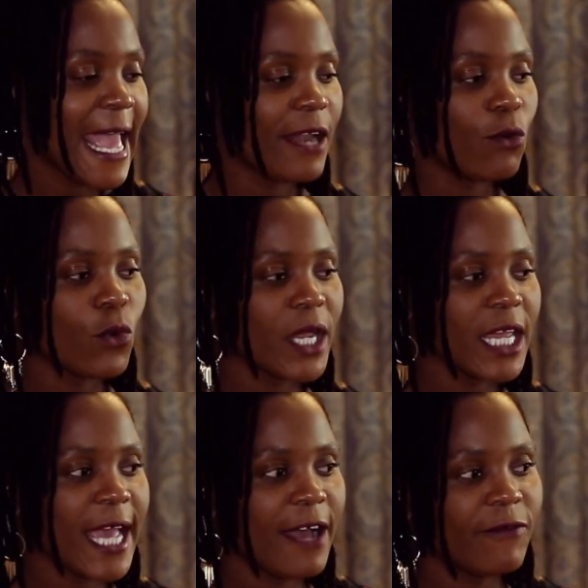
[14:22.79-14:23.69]
And
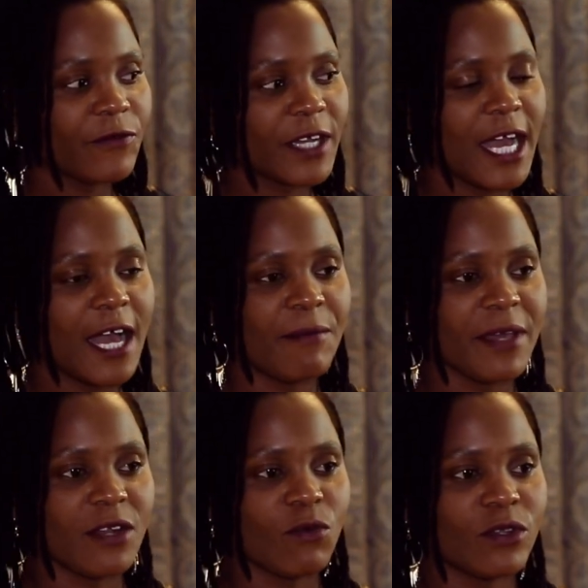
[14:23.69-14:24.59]
we have
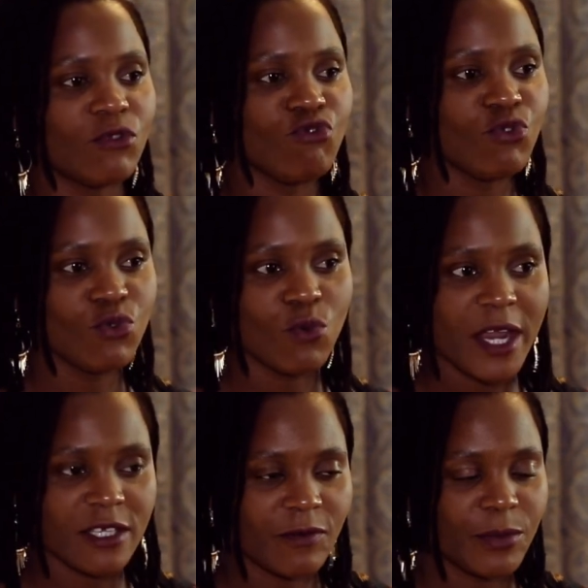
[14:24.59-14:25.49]
come in with new
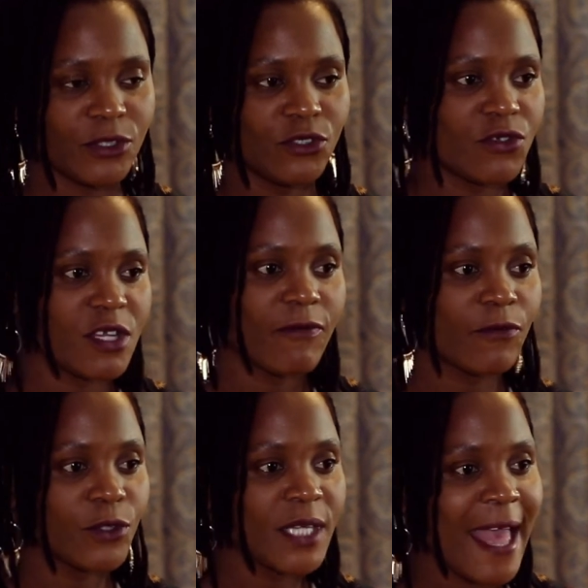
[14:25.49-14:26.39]
ways of producing
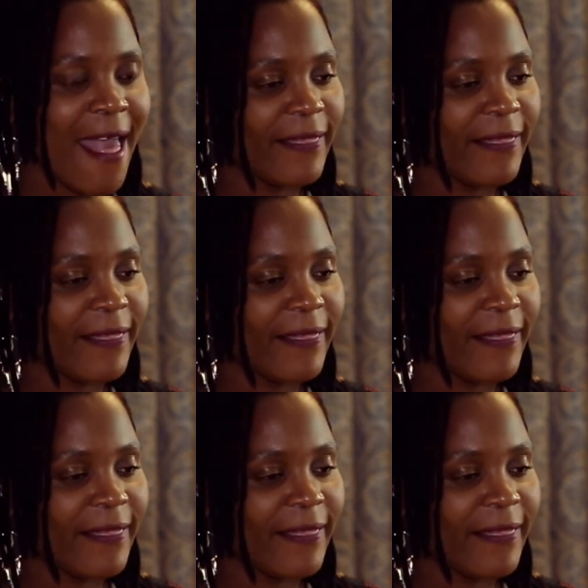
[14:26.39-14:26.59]
food